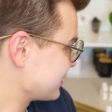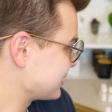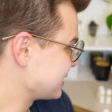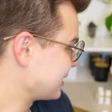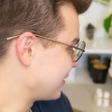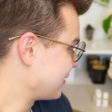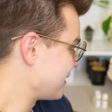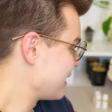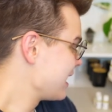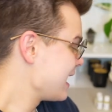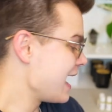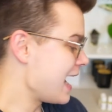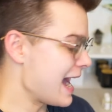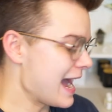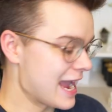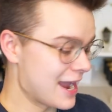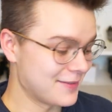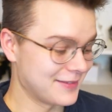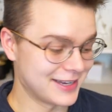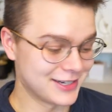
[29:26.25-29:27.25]
So
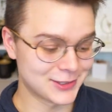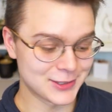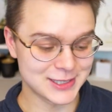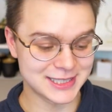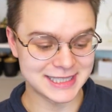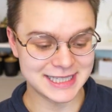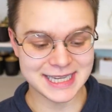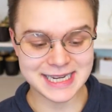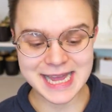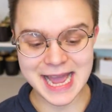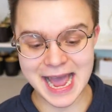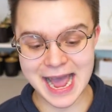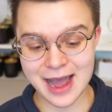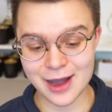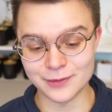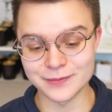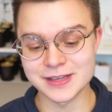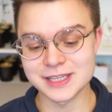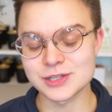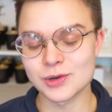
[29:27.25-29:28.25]
I am interested
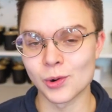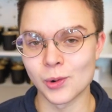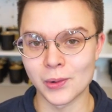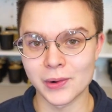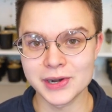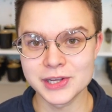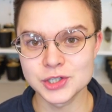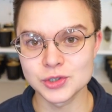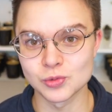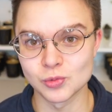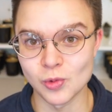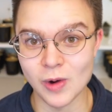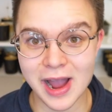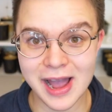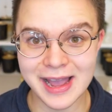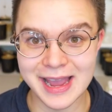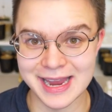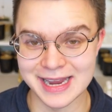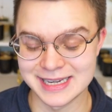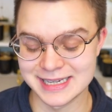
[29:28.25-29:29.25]
how this orange
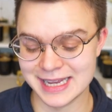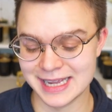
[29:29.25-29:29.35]
rind